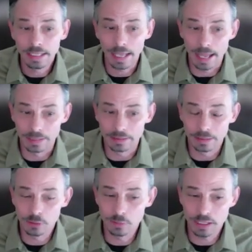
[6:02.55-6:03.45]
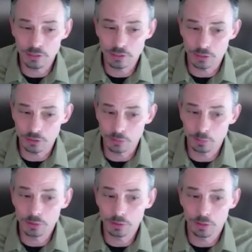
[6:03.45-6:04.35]
And those messages are
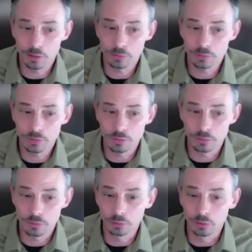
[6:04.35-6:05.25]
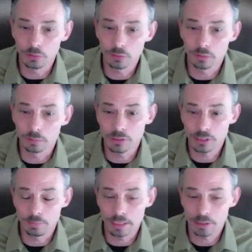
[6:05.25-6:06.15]
supposed to go to local
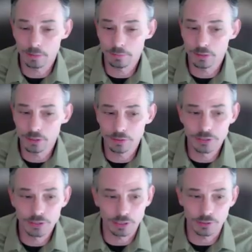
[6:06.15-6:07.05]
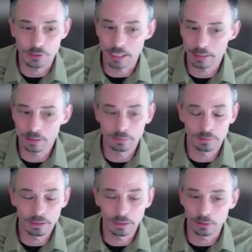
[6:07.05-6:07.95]
emergency management officials. And so that can
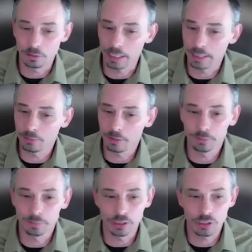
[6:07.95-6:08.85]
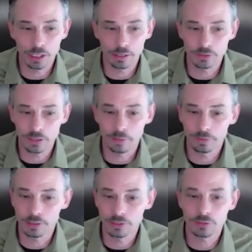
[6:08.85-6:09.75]
in- include anyone from the sheriff's
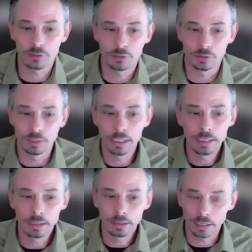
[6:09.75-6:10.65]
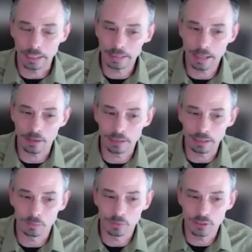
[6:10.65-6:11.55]
office to uh,
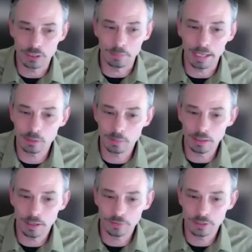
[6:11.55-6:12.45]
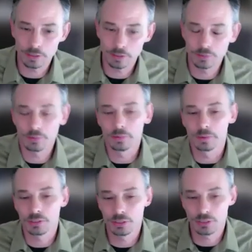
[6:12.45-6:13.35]
county emergency management offices
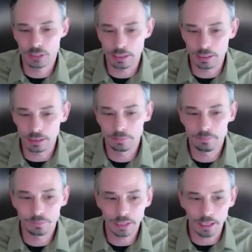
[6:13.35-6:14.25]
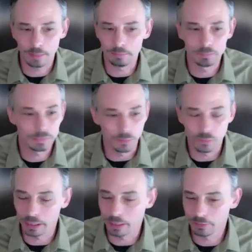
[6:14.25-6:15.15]
or city, um, you know,
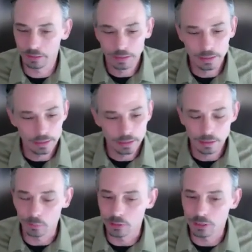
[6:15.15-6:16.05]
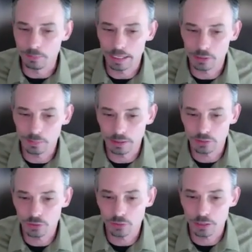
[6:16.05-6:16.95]
whatever emergency
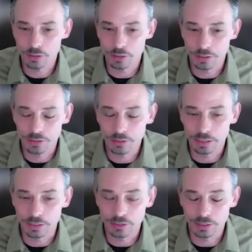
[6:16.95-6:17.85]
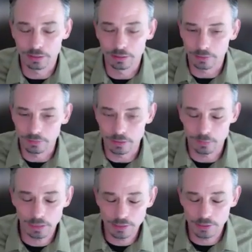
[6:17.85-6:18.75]
management structure is, is in a lot of these
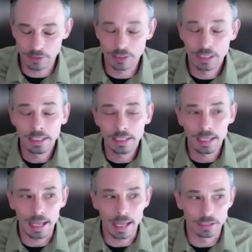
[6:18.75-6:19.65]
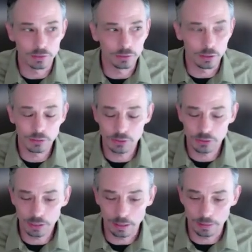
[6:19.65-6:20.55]
places. And
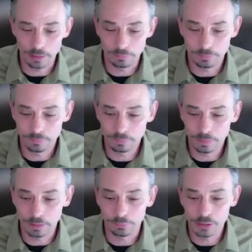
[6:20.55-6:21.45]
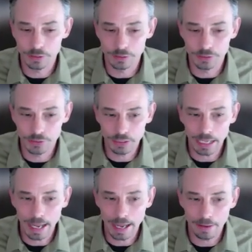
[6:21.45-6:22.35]
those uh, uh officials
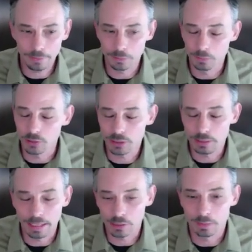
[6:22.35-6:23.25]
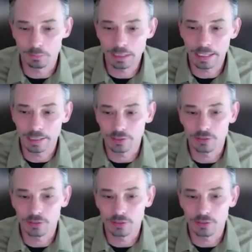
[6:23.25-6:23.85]
have emergency management plans.